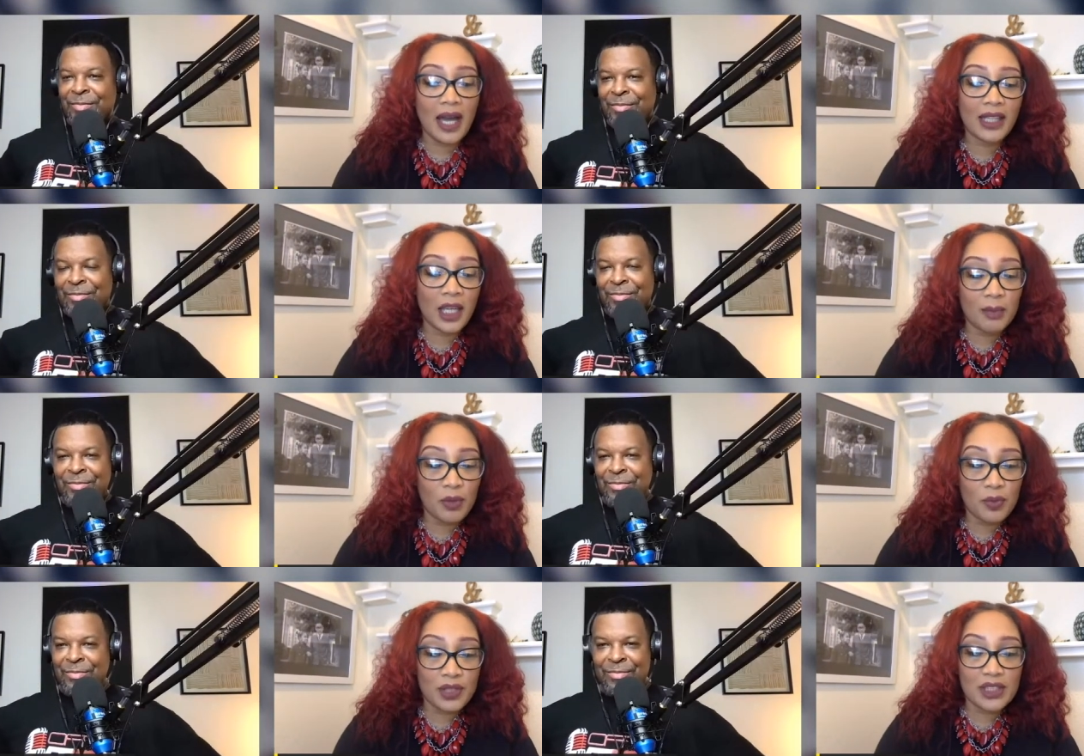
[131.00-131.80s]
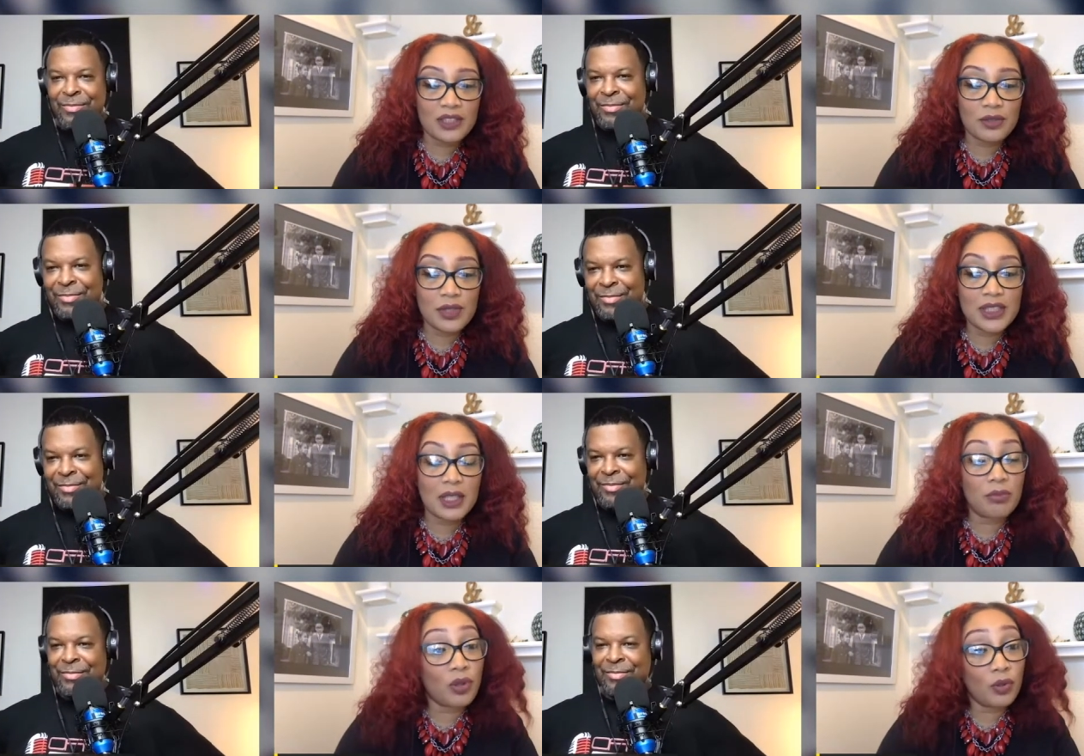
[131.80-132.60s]
Speaker 1: i came up with this three
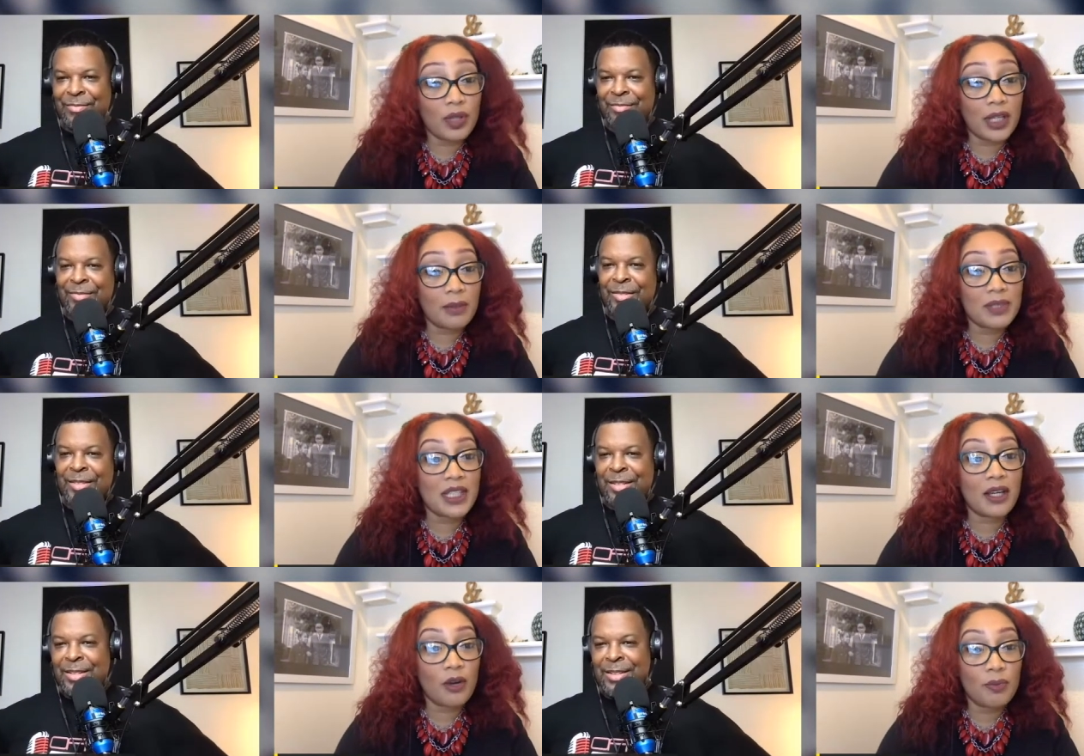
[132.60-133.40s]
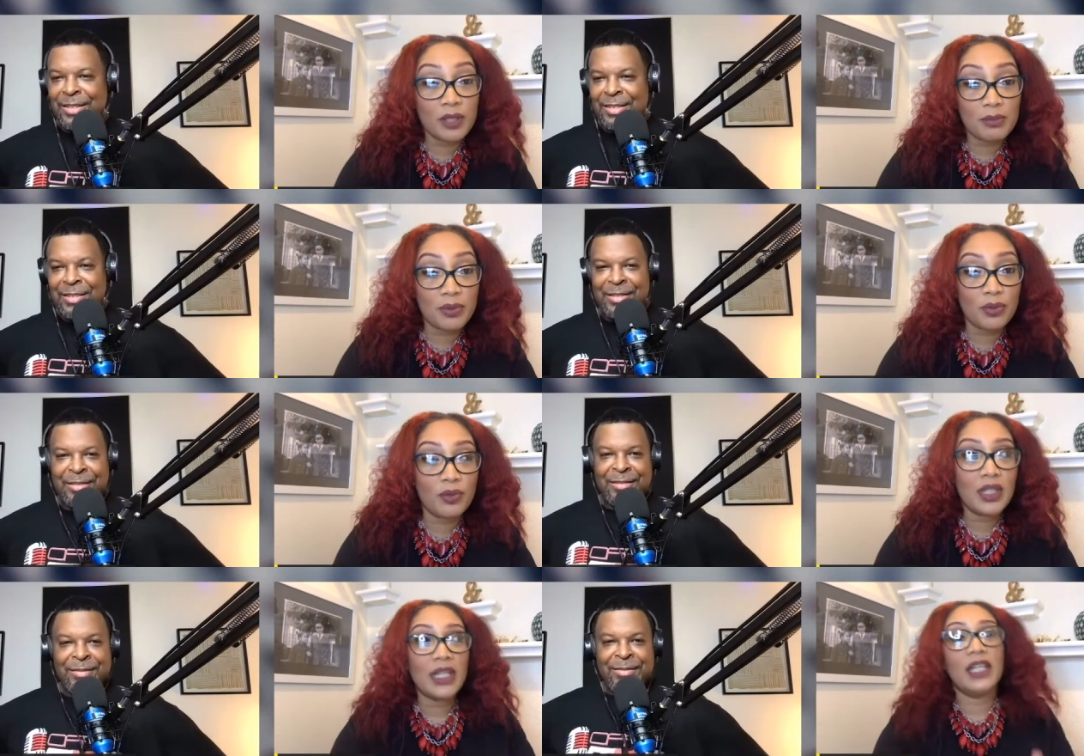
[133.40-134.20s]
step program to help
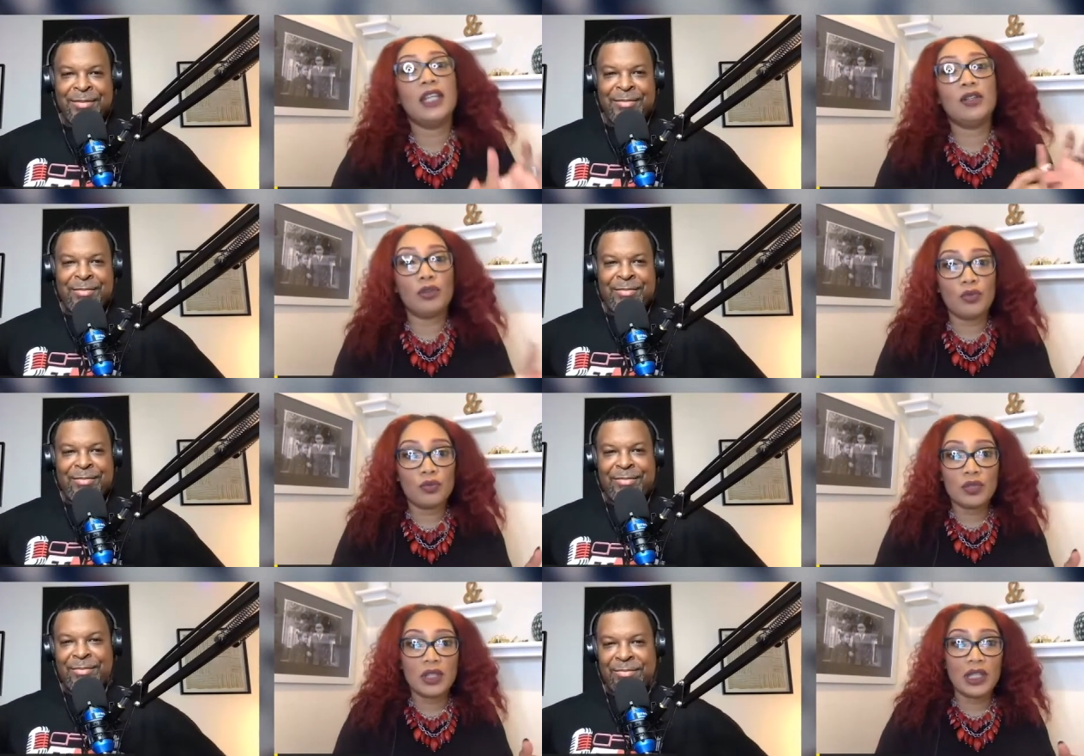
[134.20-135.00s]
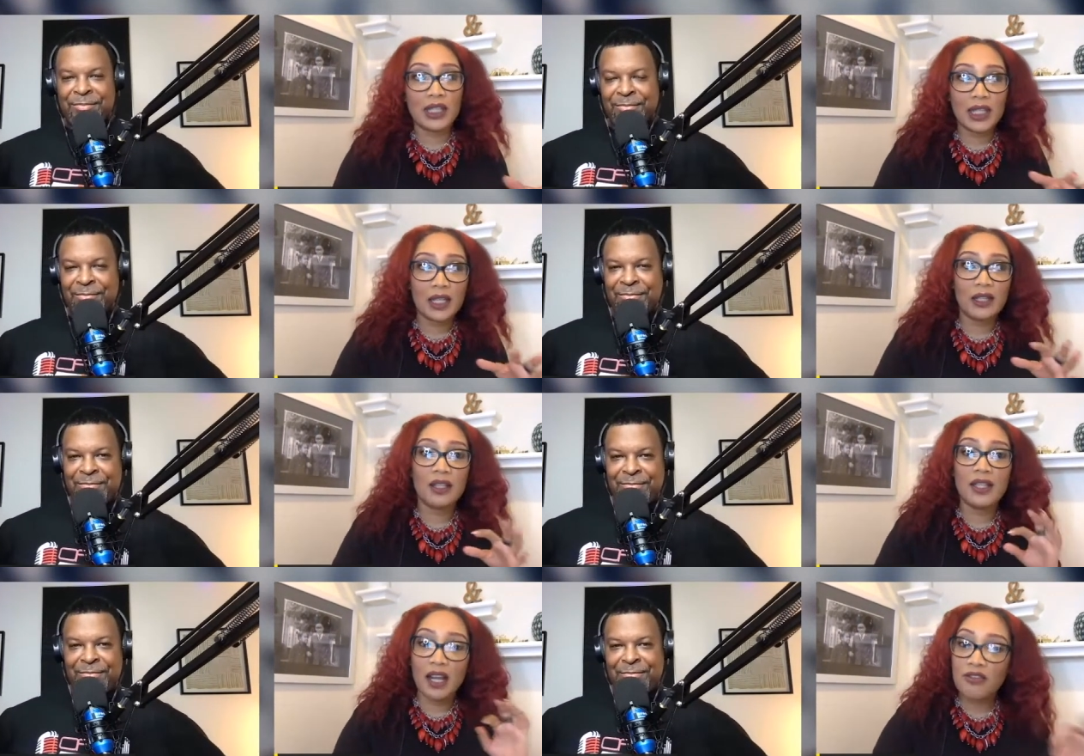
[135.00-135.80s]
people heal
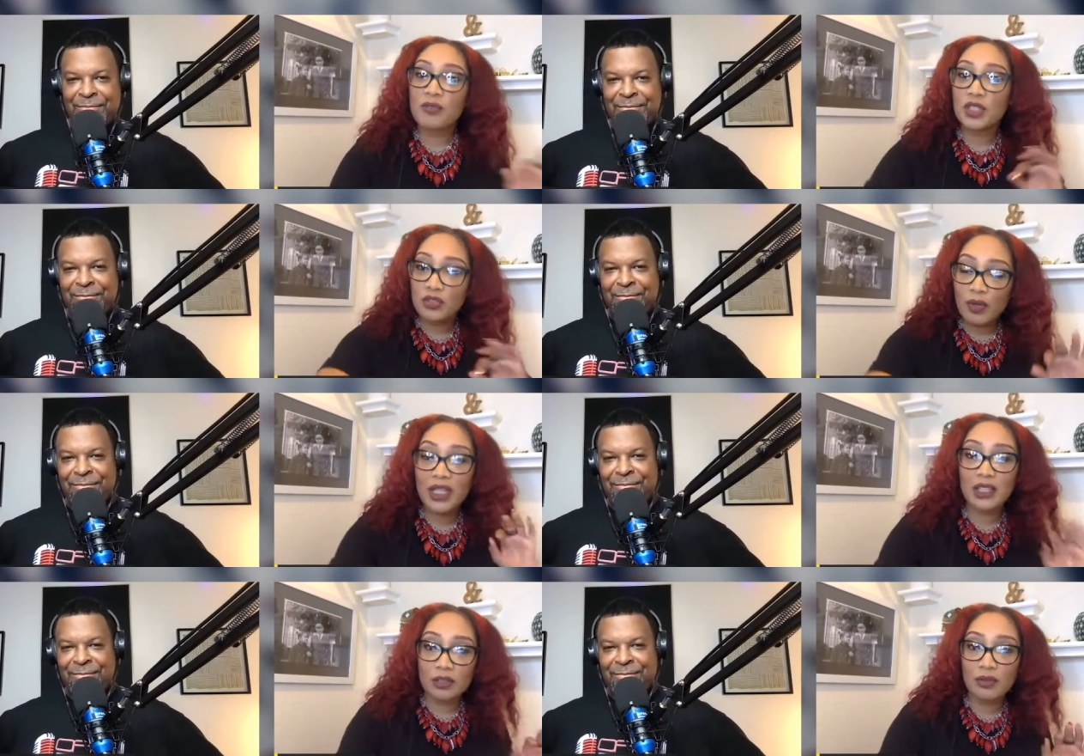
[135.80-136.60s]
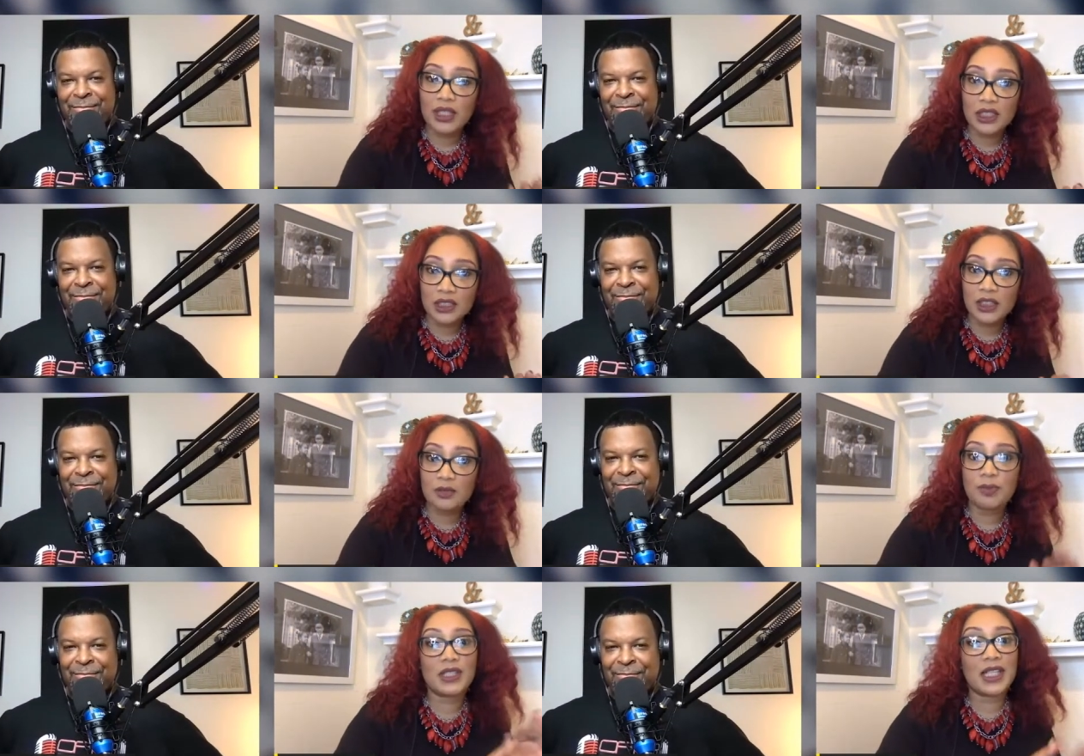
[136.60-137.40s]
again not from just regular
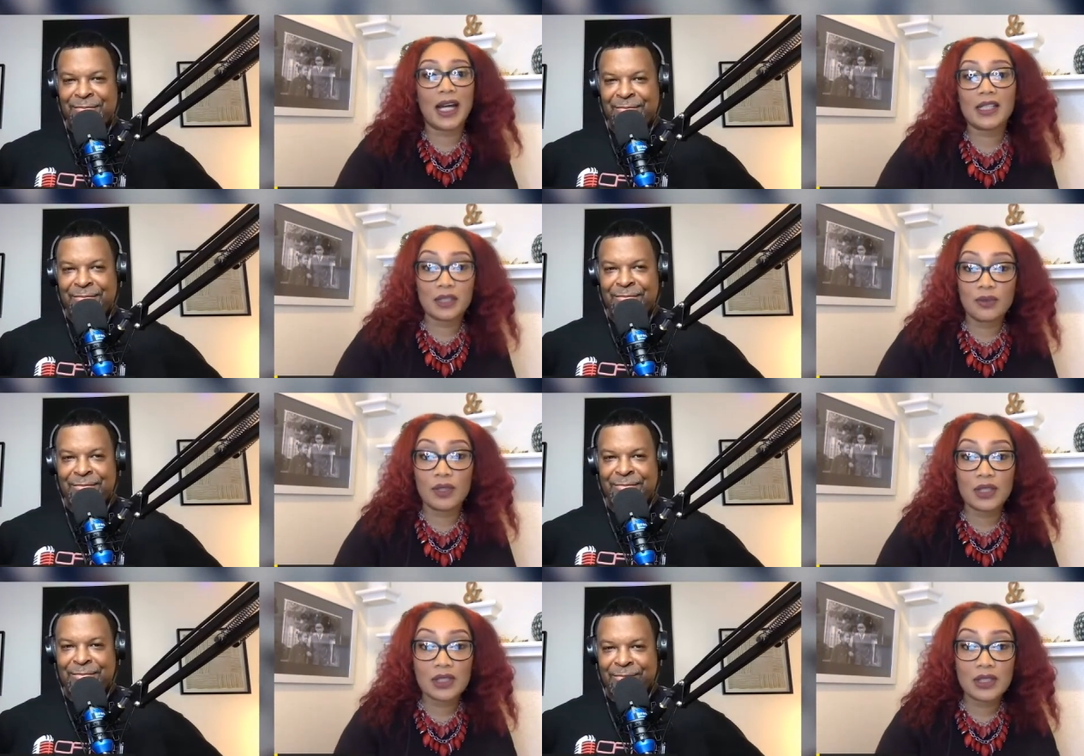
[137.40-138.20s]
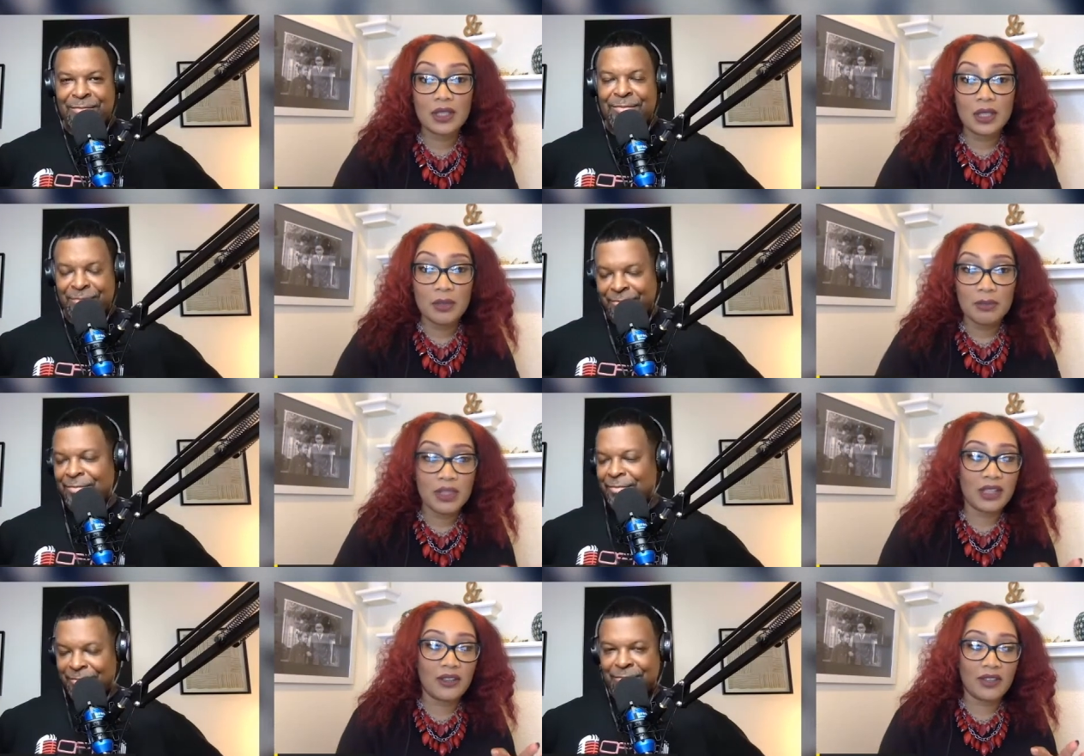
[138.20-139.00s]
relationships but toxic ones mm.
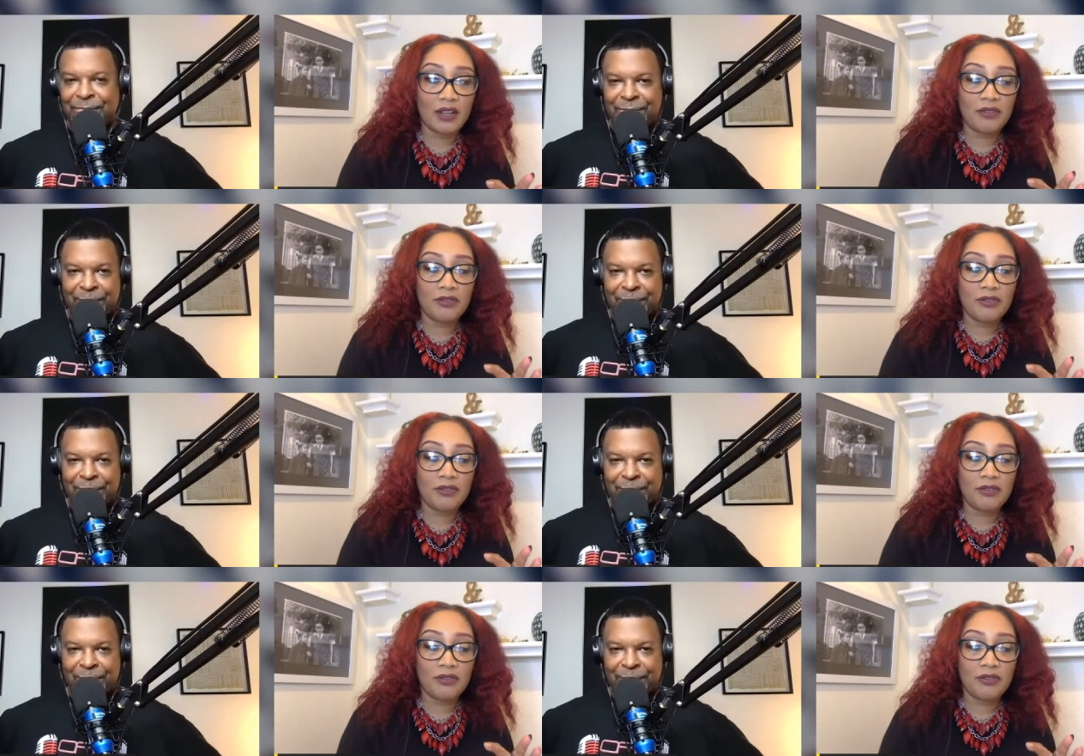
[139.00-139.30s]
because